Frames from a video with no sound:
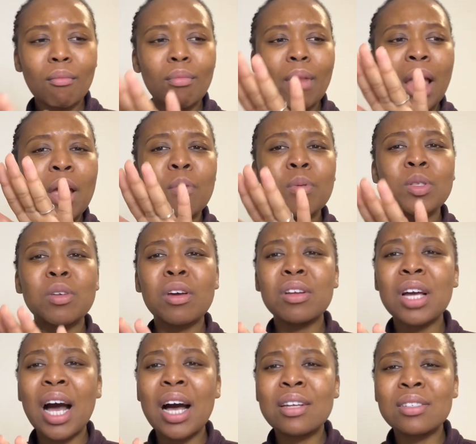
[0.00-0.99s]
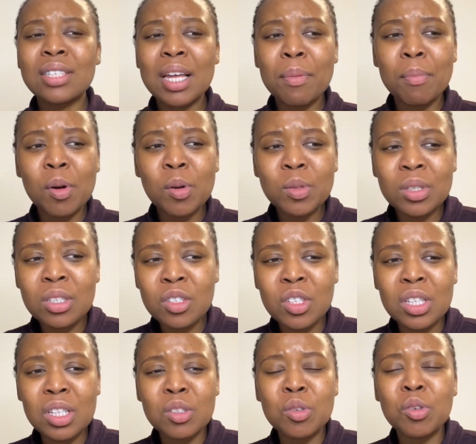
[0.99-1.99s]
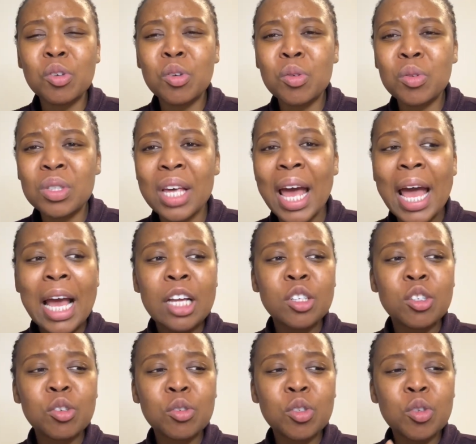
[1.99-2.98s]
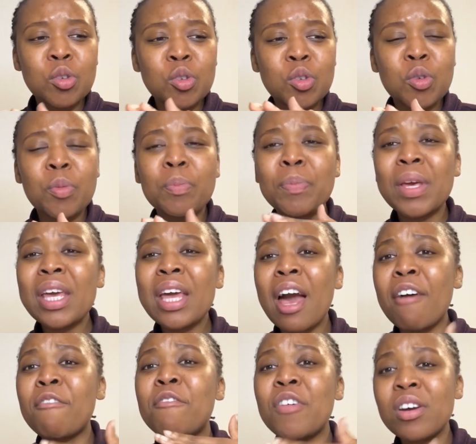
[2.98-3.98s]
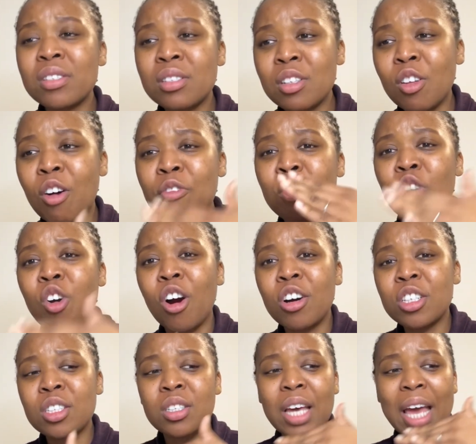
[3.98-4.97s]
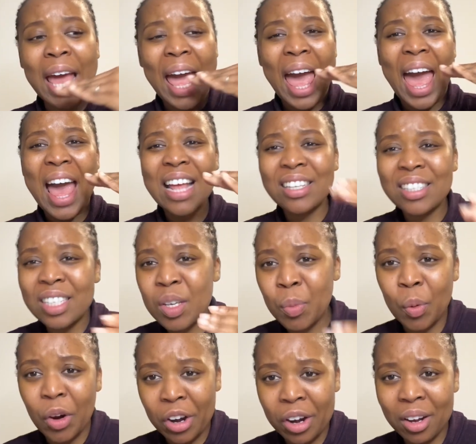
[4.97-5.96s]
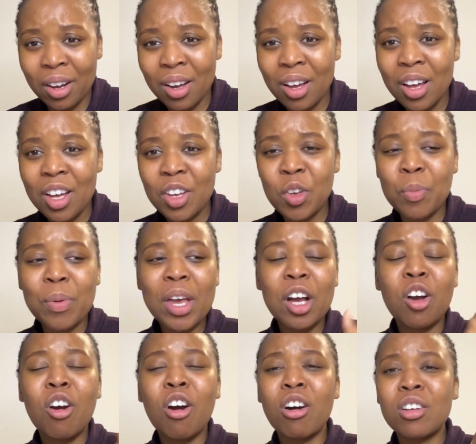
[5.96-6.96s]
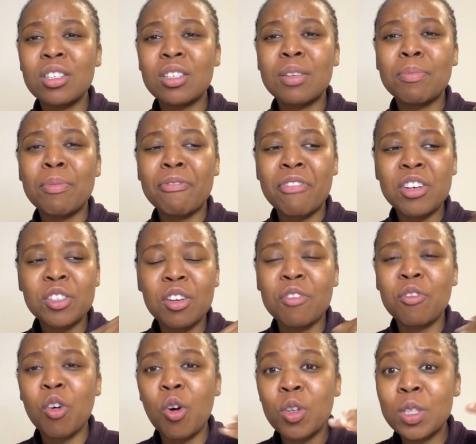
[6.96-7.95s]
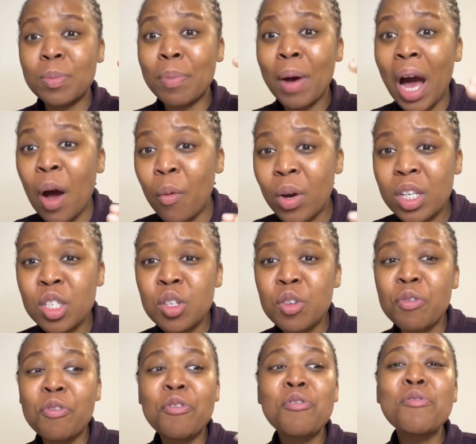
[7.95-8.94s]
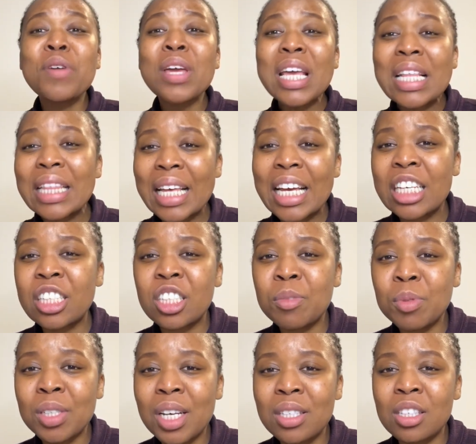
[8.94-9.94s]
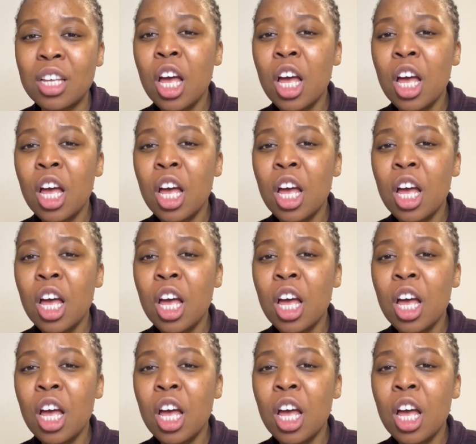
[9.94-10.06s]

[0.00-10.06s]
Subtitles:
I was going to send Moses to be a vessel of God's handiwork, to be a vessel of God's power to free the Egyptians.